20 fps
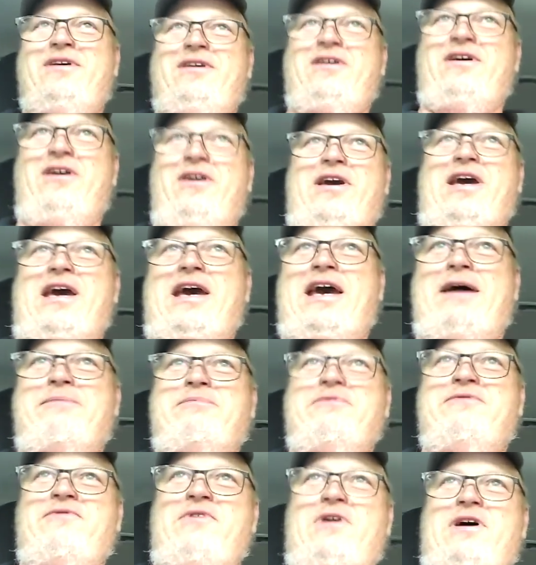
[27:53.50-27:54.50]
Okay,
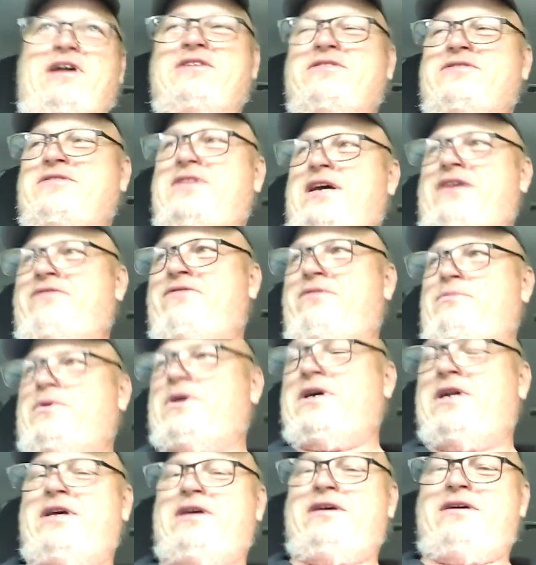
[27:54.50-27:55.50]
happy Father's Day,
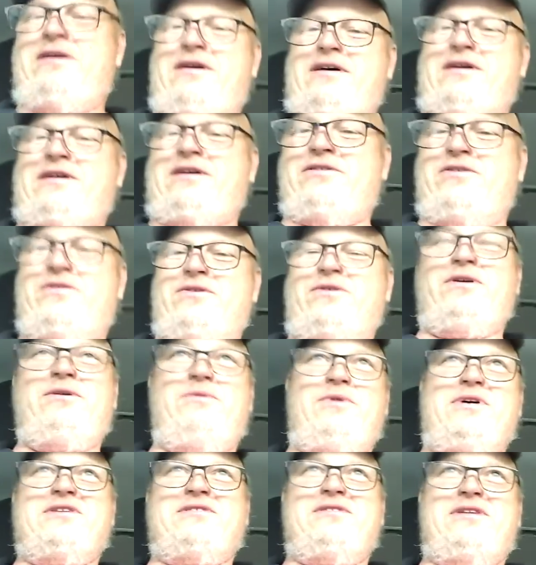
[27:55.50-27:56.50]
everybody. Enjoy
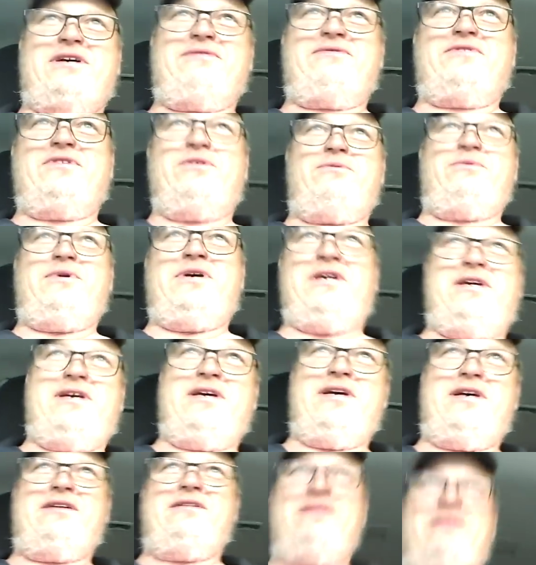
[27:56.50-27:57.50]
what's left of your
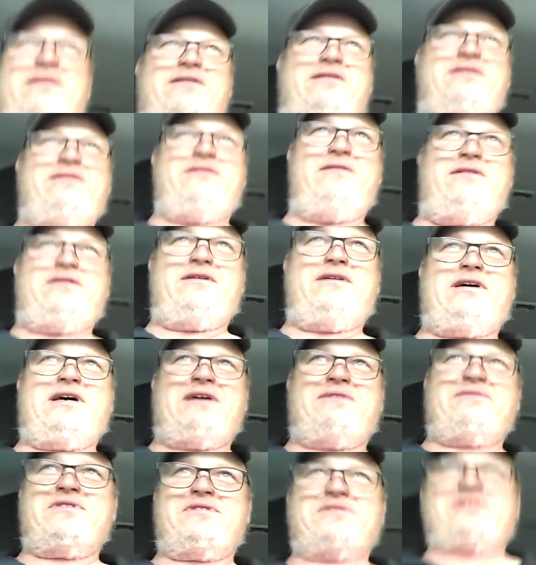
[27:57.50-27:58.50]
weekend, and
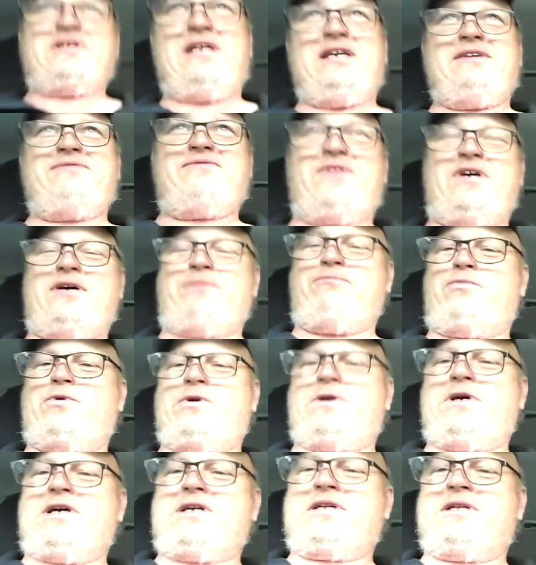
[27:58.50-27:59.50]
have a safe and
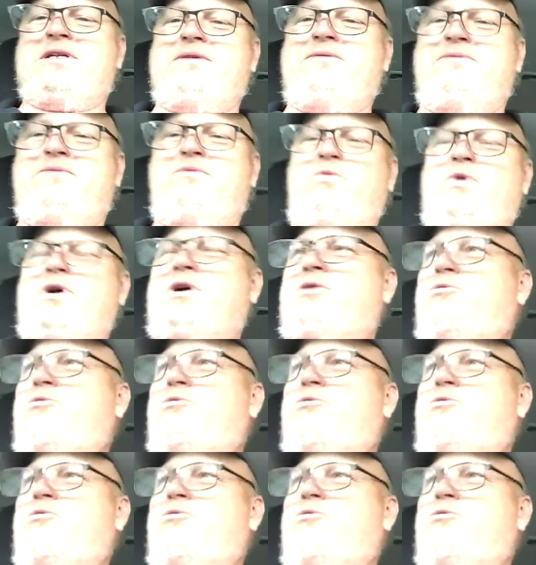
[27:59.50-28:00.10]
productive work